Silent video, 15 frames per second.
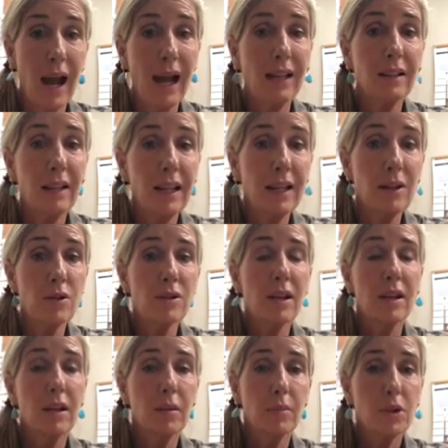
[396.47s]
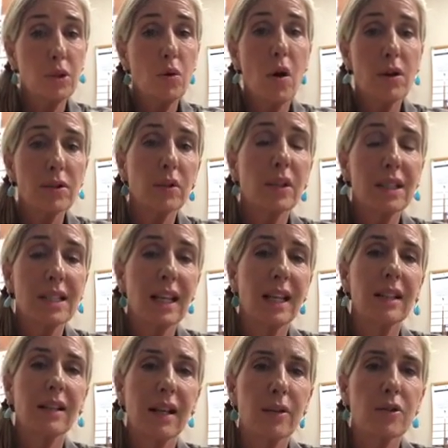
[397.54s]
add layers, but you also can
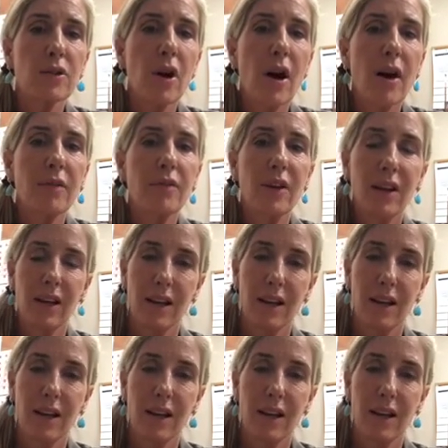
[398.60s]
take layers off.